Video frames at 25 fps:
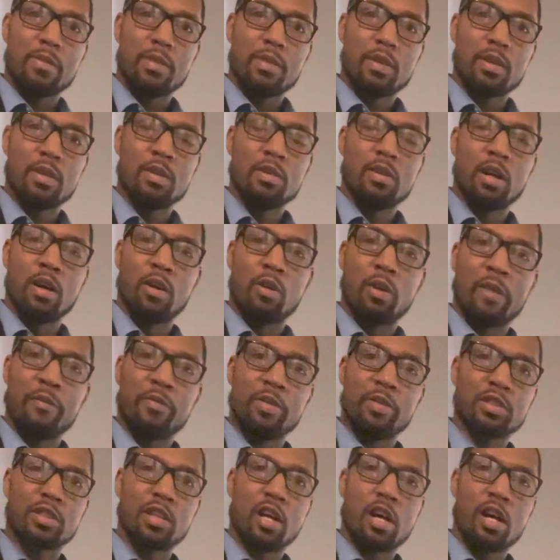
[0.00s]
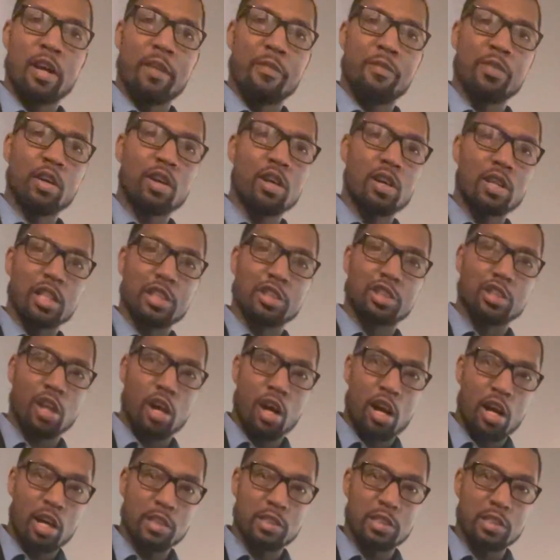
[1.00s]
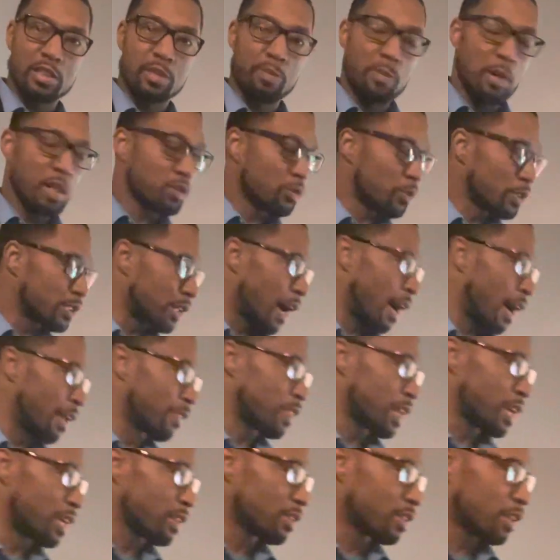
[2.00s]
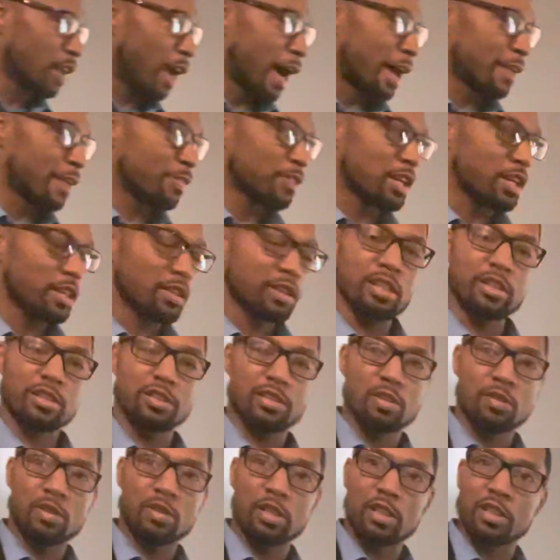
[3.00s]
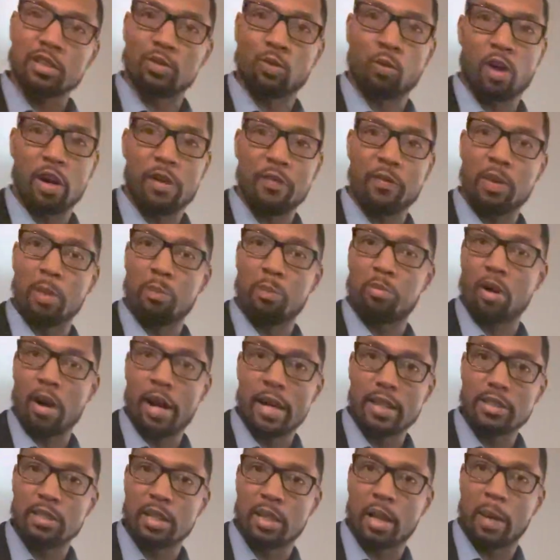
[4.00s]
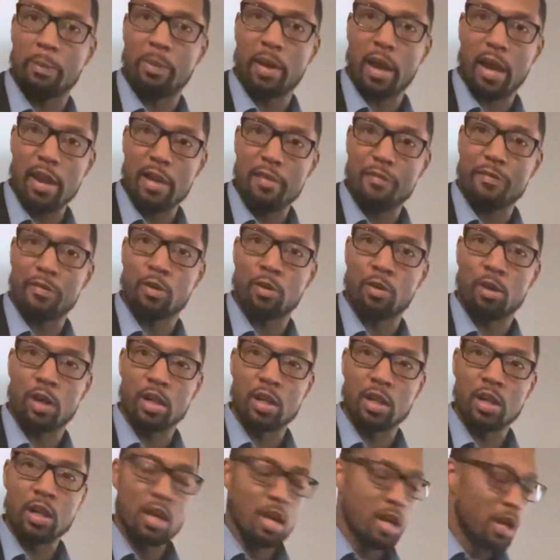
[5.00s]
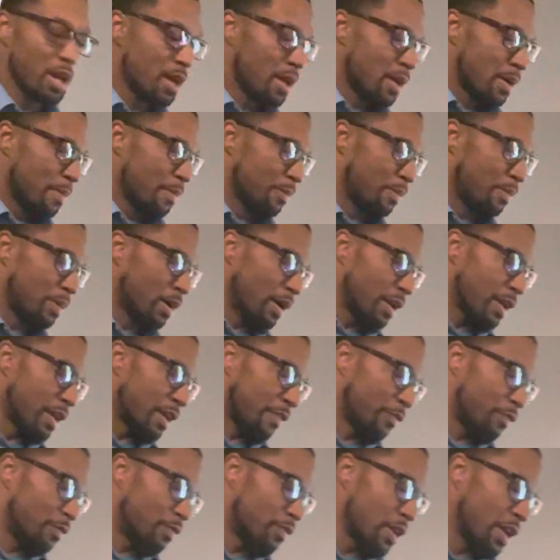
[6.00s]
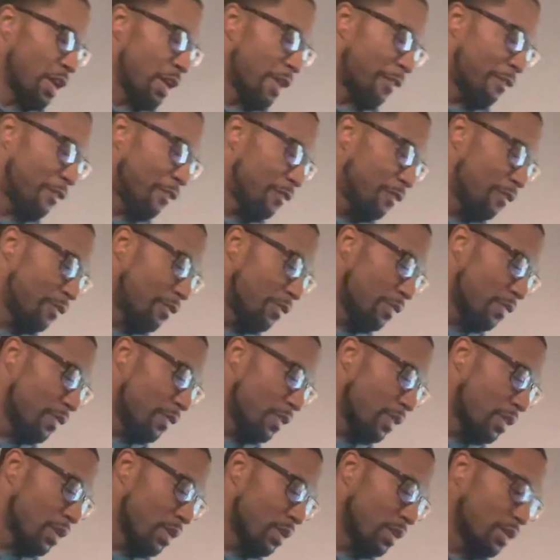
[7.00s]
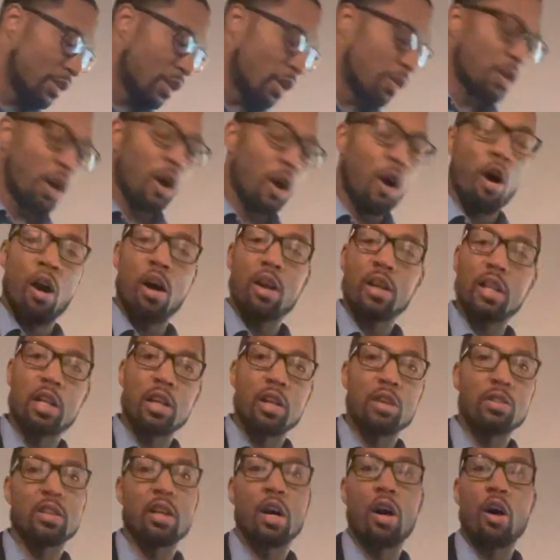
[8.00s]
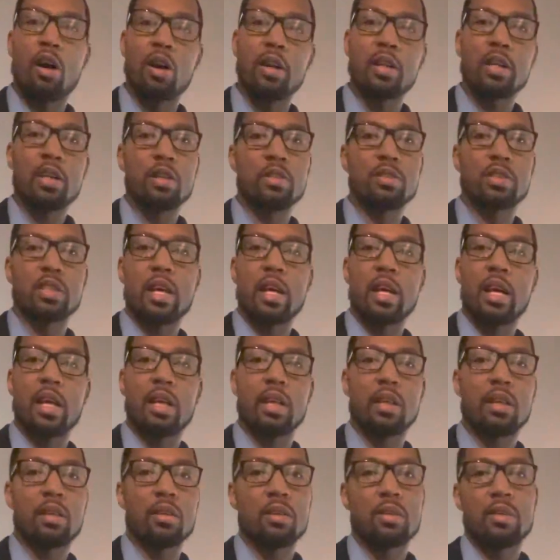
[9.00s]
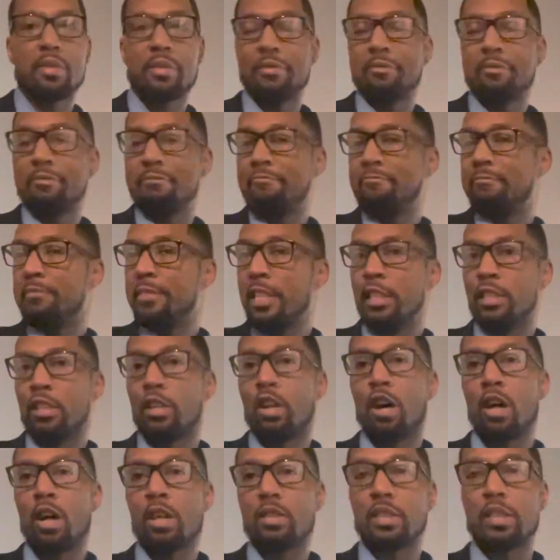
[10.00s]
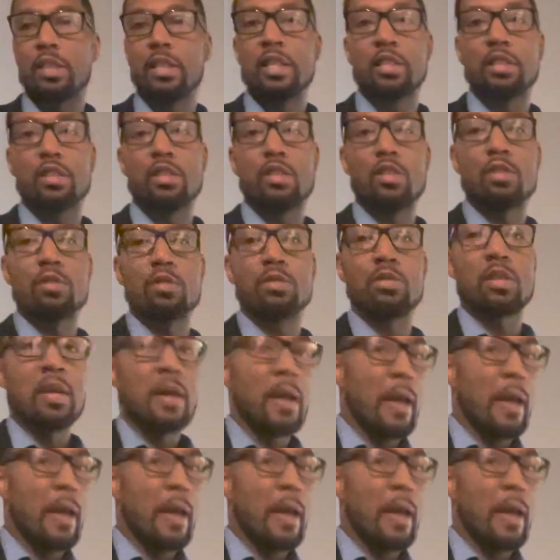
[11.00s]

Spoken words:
If you're going to charge this much, which I think this unit is worth the price that I paid for it. But if the audio jack is causing issues,